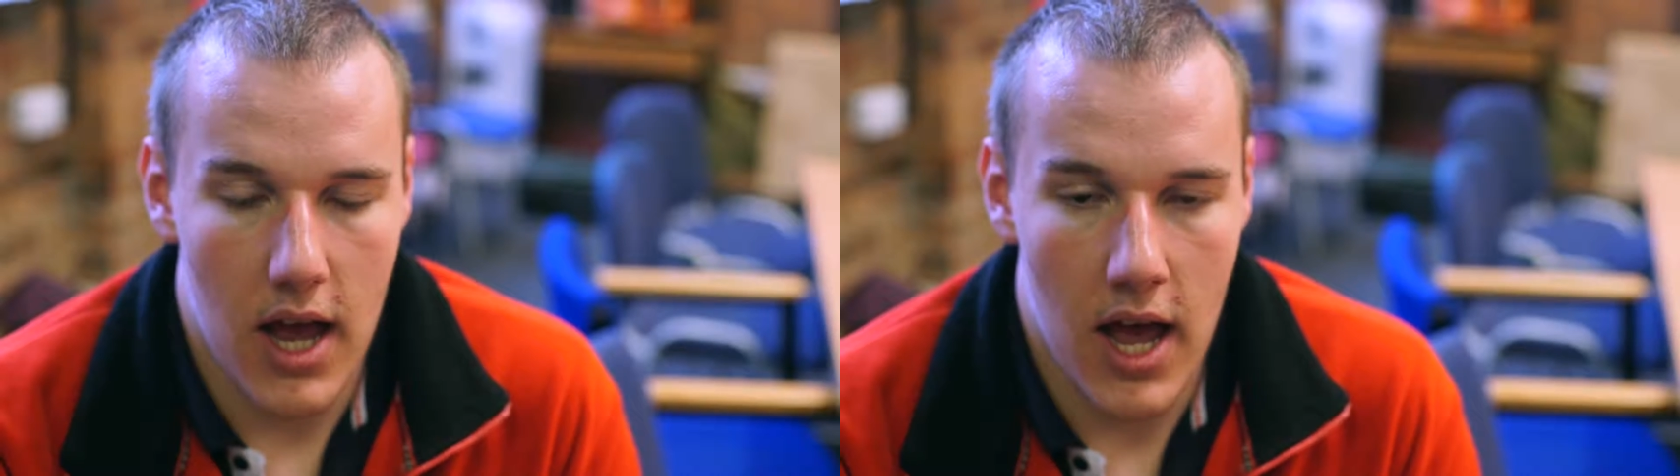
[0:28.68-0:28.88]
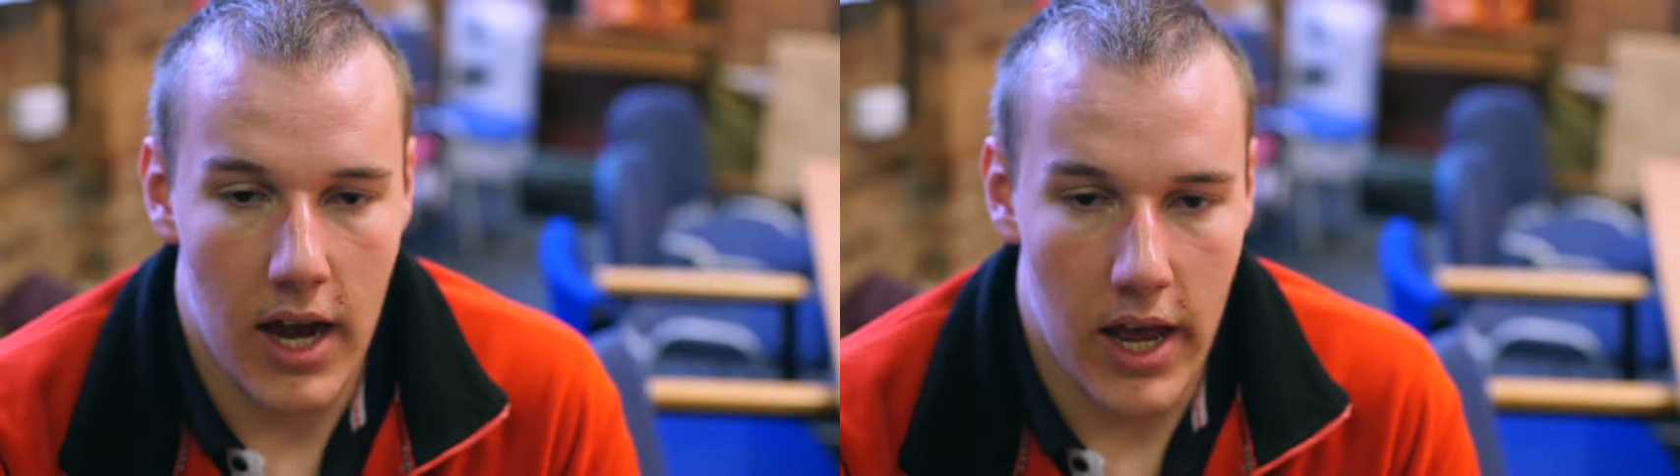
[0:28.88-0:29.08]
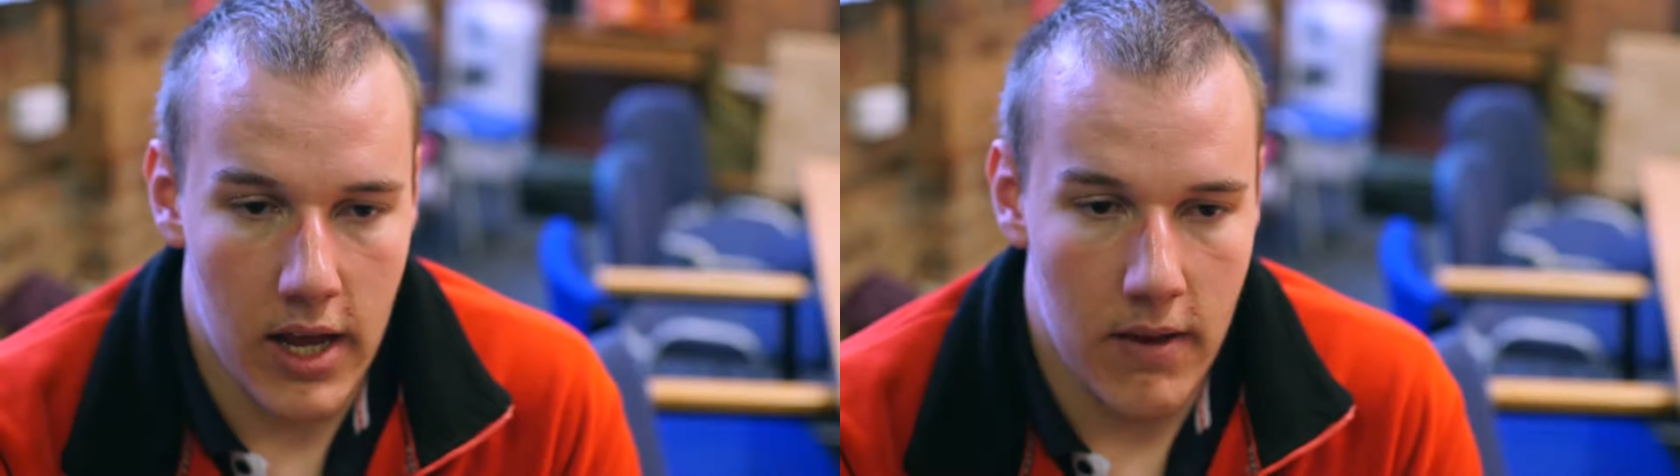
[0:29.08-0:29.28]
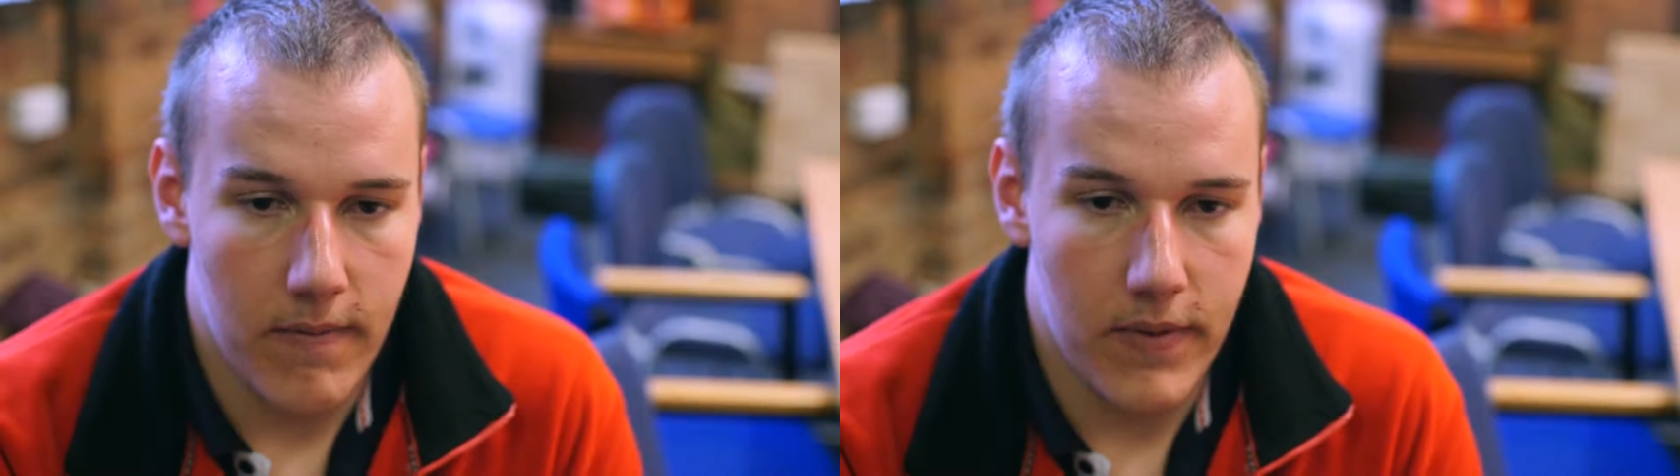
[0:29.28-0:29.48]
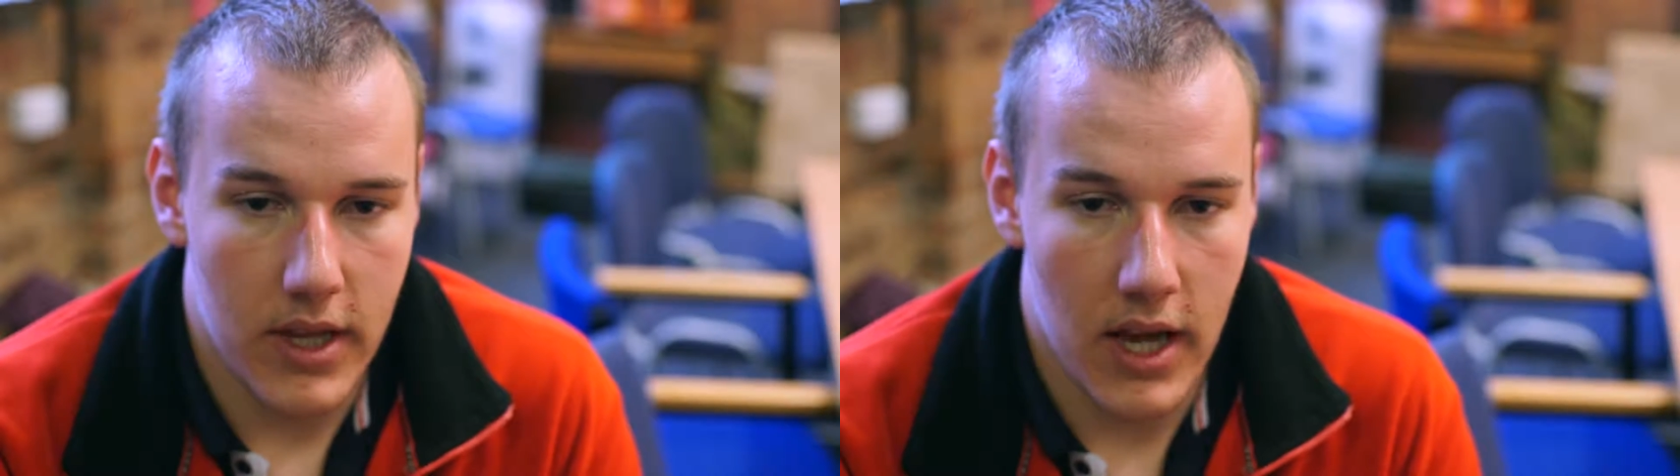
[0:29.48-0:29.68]
Ali,
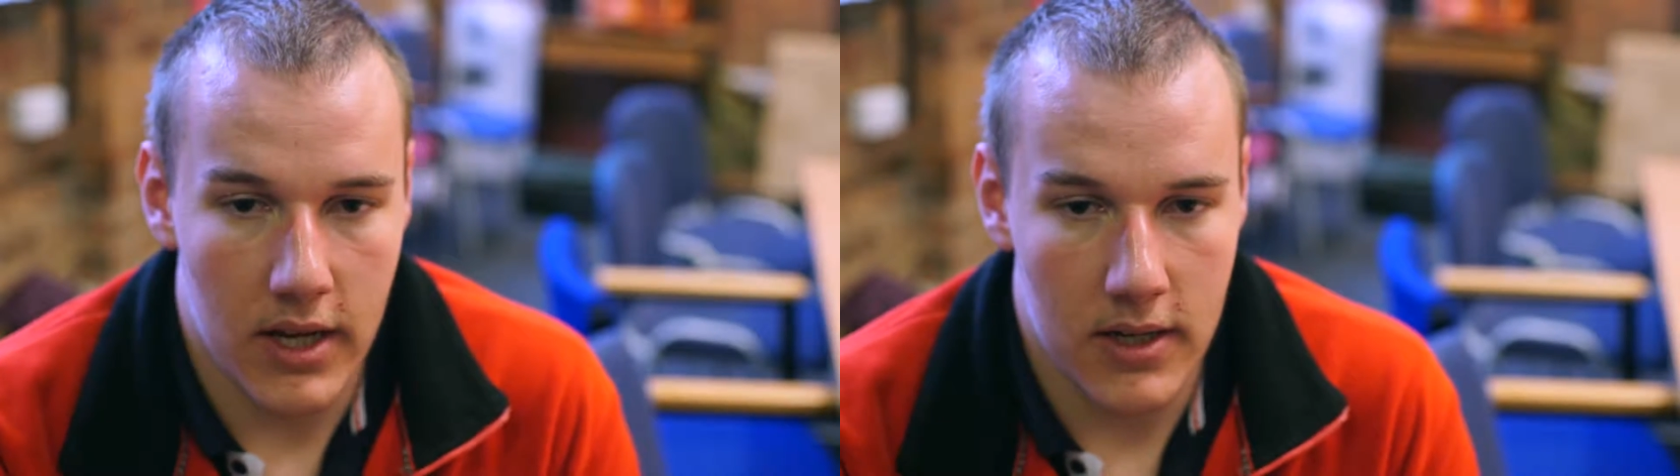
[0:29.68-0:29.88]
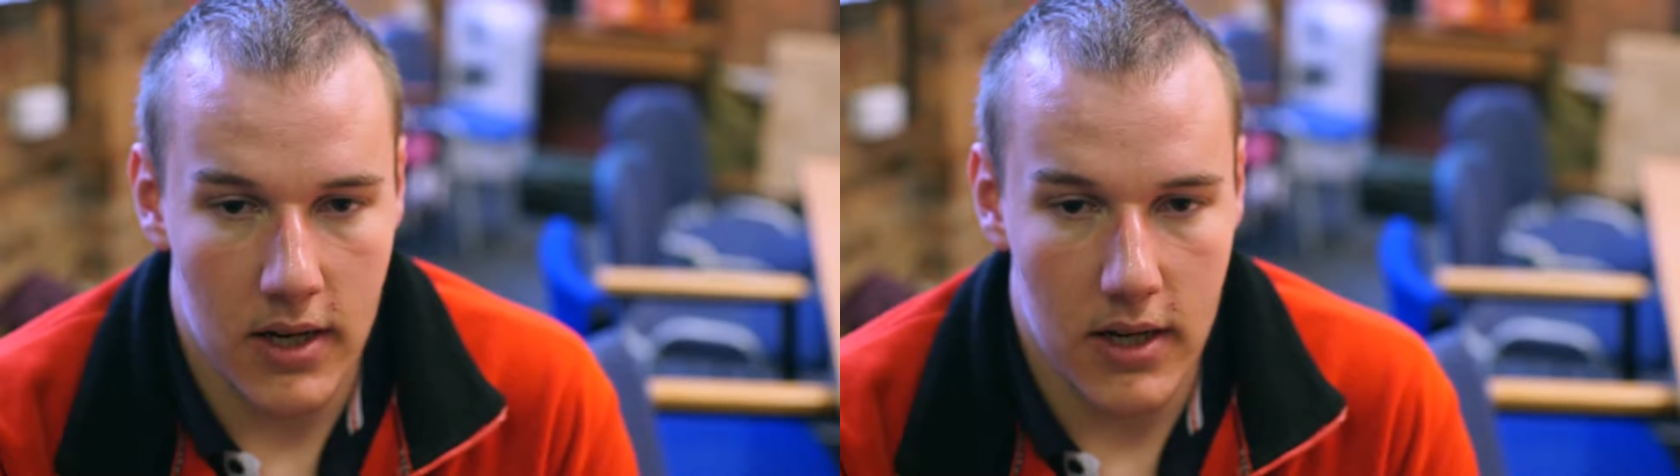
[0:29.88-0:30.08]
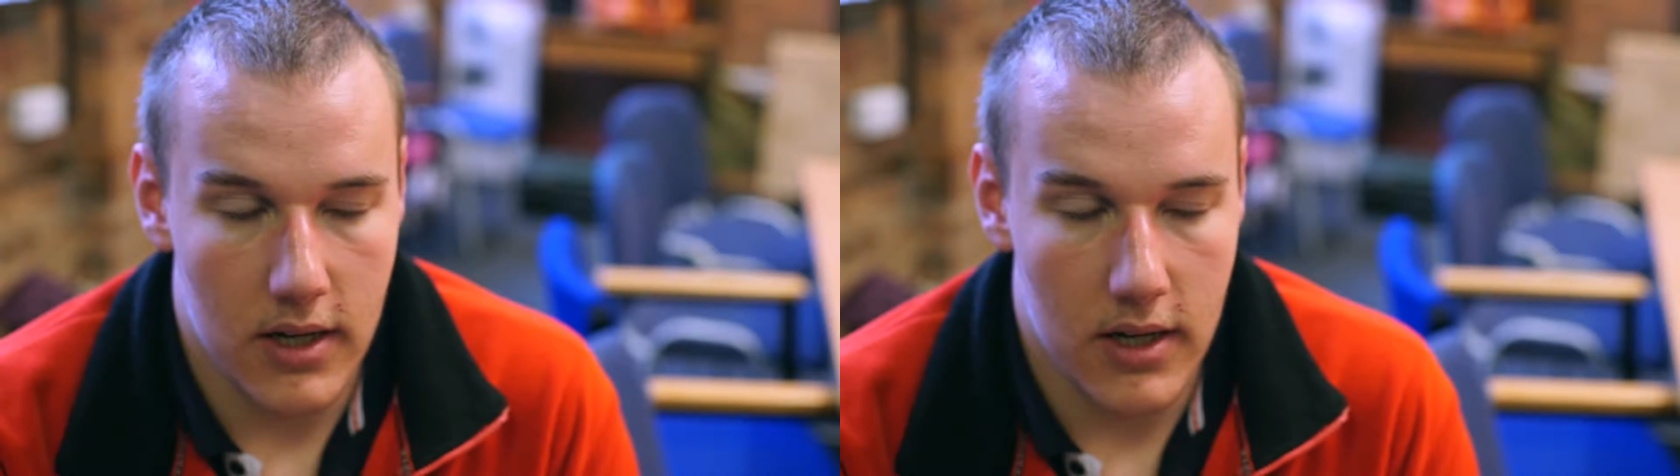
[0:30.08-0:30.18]
and